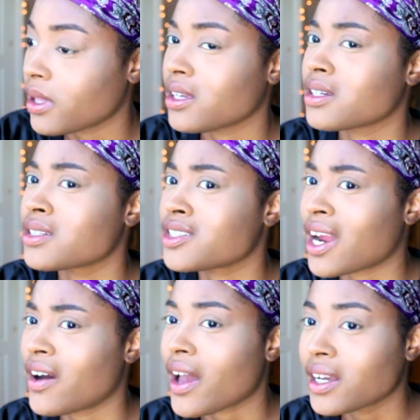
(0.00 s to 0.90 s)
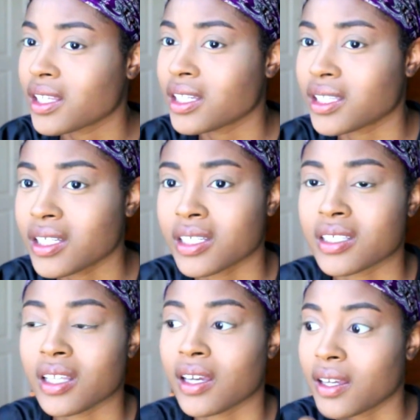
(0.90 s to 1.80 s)
i'm like because y'all act like
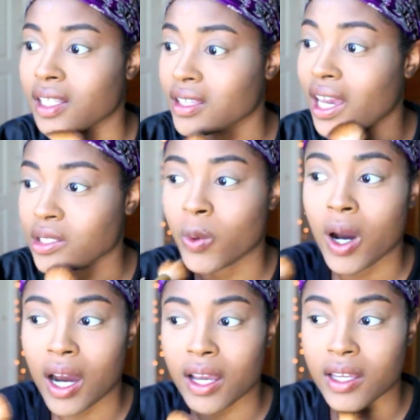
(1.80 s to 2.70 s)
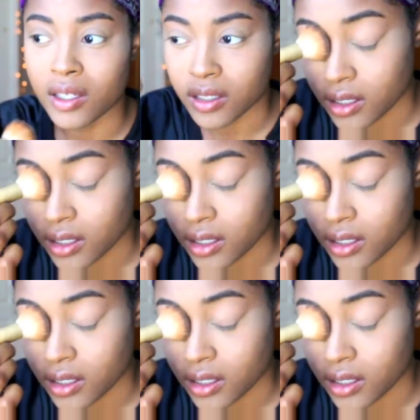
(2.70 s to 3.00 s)
this like that's why